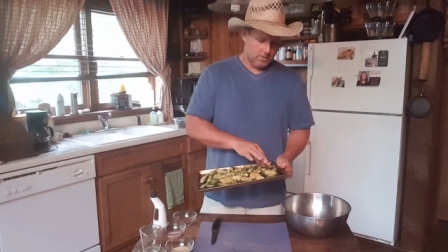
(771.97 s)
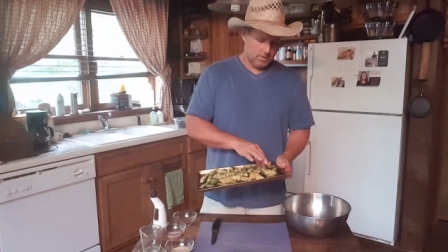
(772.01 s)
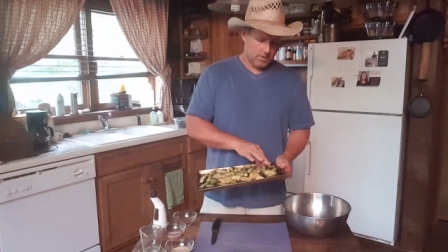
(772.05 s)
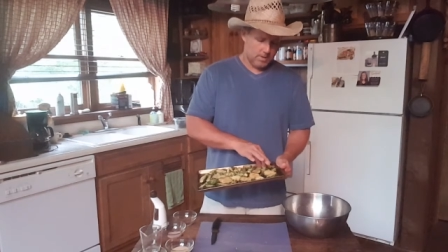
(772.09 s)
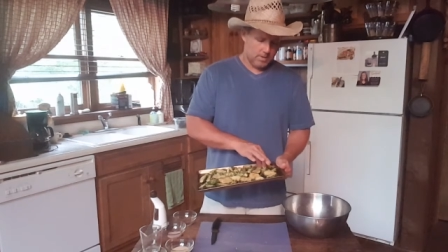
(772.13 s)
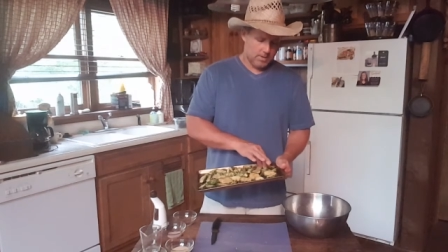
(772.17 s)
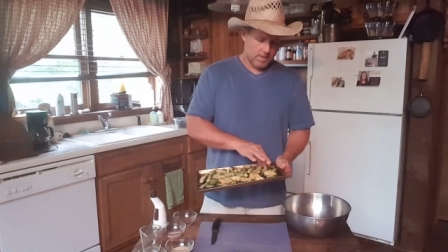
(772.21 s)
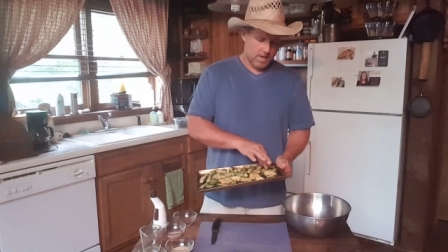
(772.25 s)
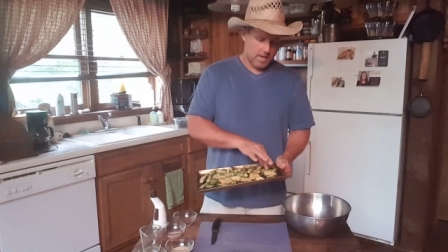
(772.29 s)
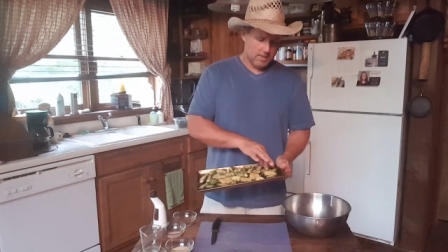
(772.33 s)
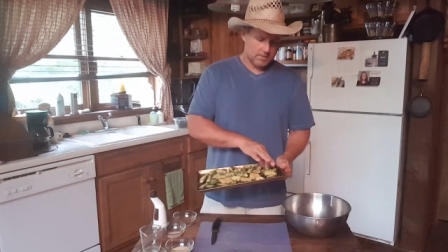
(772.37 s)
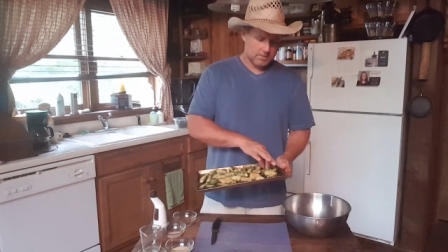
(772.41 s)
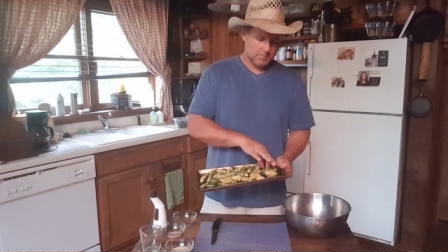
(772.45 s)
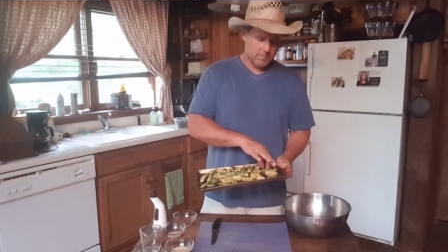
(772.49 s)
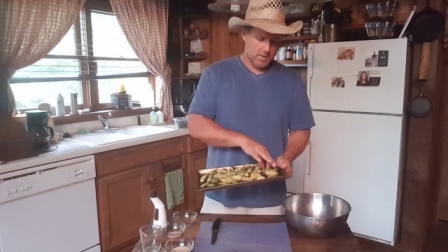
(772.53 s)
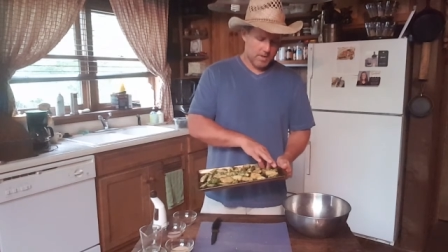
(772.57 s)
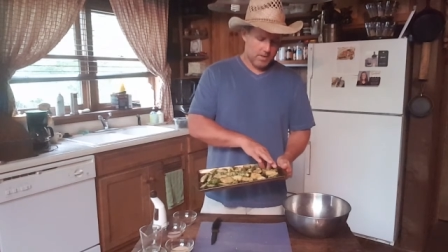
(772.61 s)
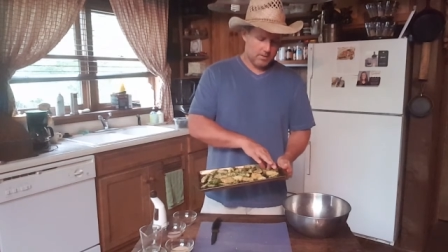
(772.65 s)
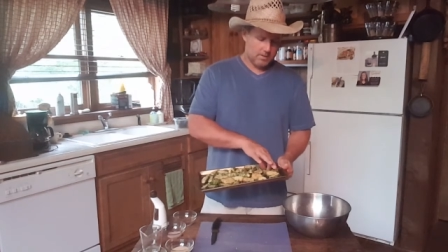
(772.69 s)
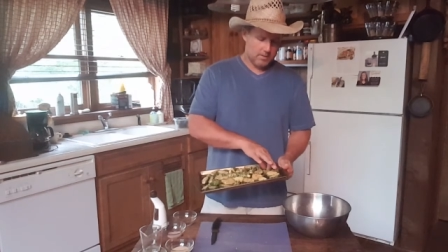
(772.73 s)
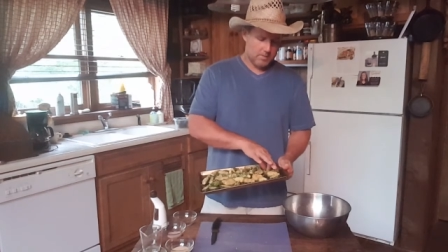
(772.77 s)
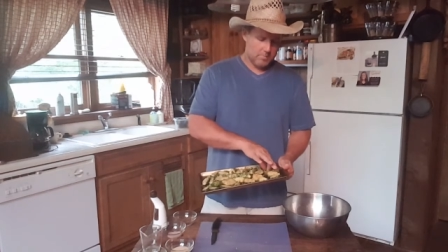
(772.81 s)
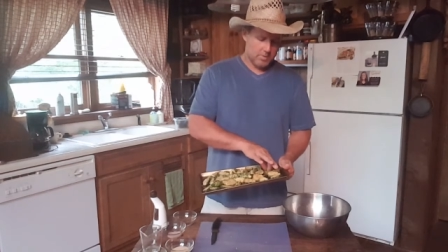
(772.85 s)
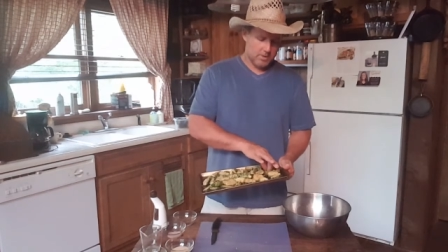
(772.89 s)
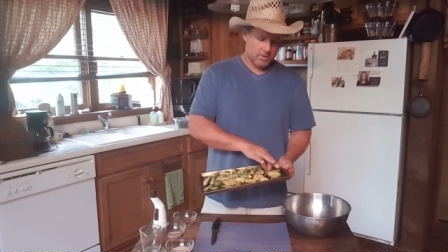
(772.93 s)
and that's
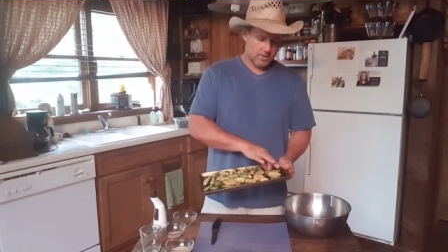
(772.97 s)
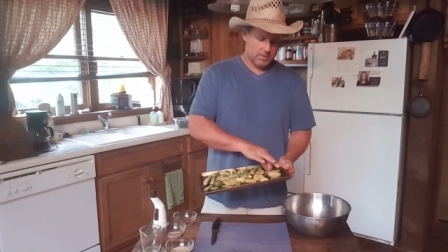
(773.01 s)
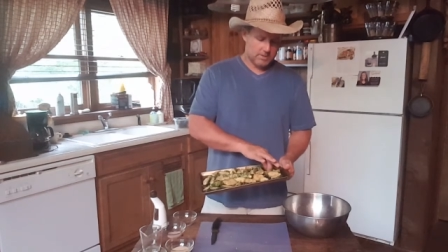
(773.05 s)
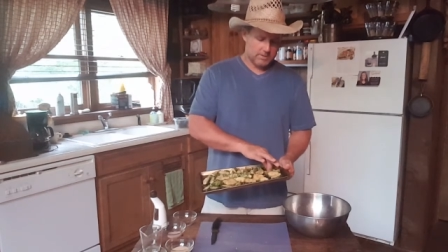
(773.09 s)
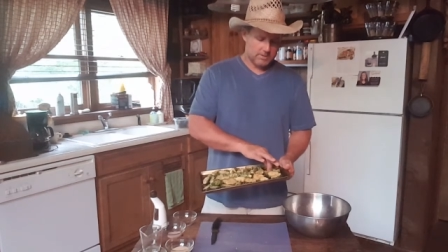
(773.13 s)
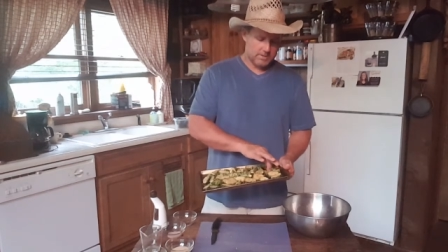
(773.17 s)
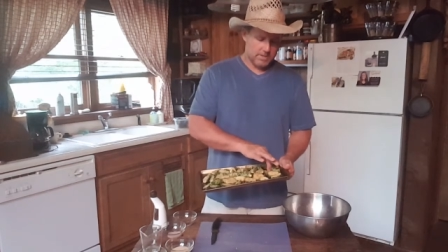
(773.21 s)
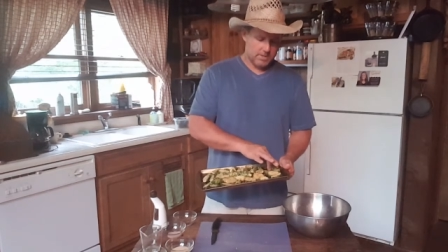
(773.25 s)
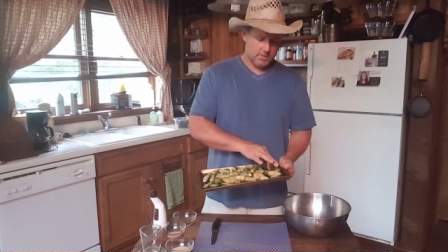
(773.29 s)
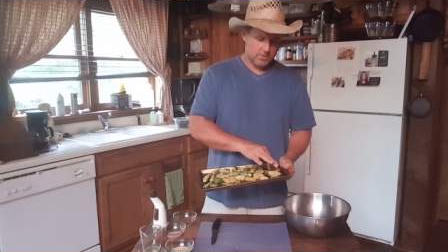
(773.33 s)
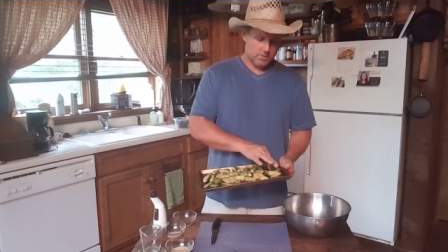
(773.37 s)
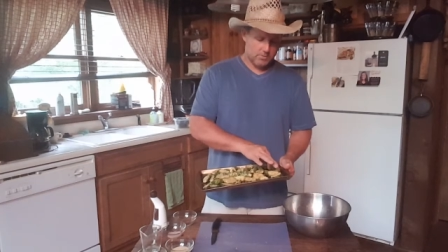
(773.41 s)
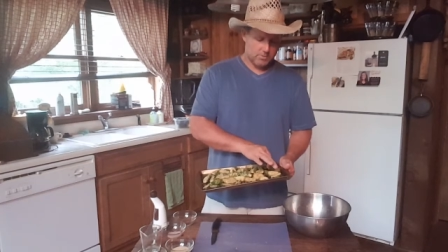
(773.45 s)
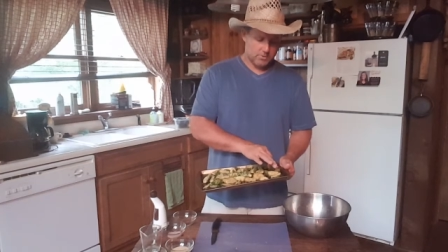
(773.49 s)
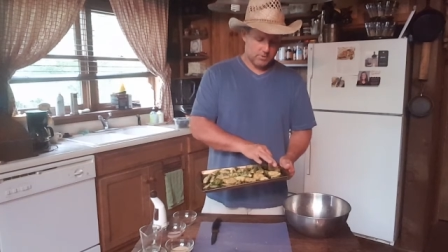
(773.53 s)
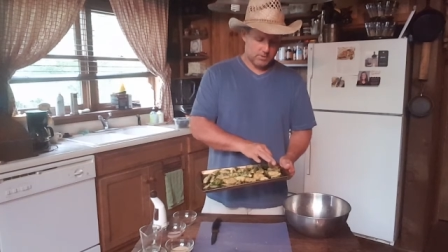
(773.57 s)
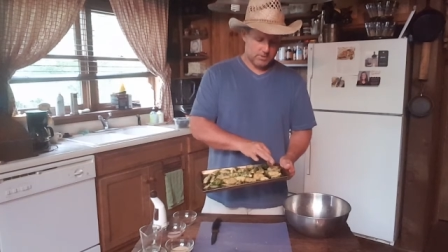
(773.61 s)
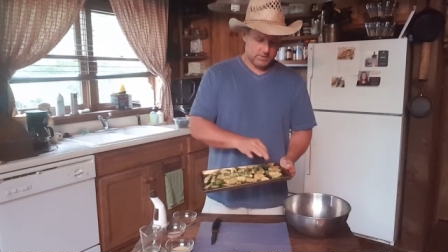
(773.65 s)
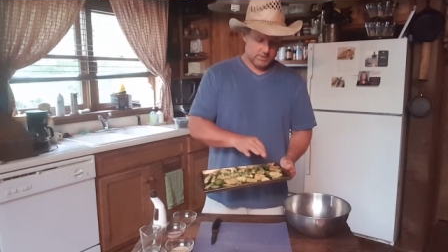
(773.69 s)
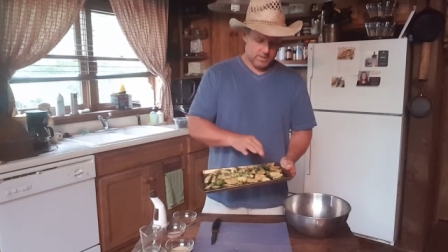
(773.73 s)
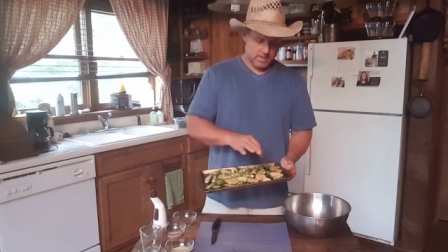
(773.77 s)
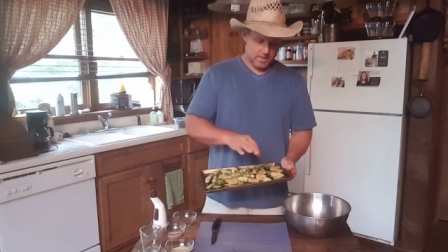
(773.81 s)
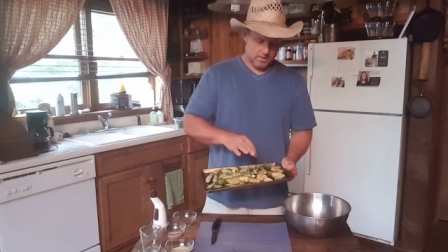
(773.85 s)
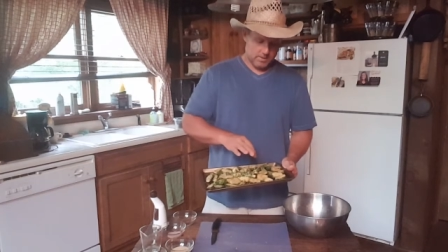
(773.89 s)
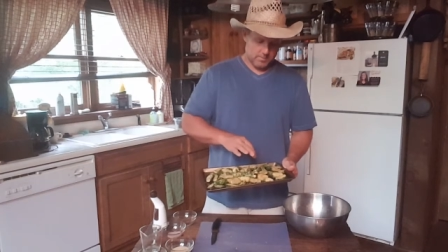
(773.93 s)
mainly because I
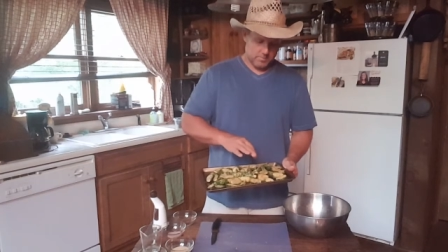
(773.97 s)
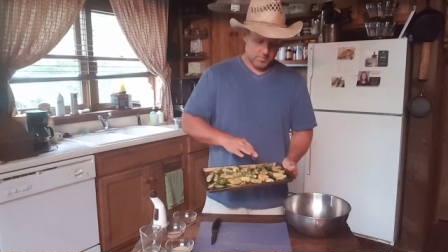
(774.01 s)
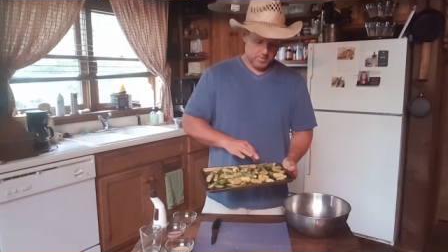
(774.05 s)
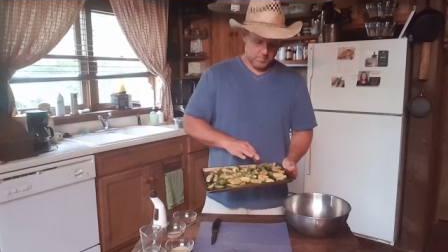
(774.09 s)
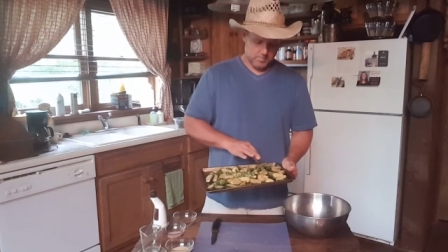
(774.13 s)
usually take them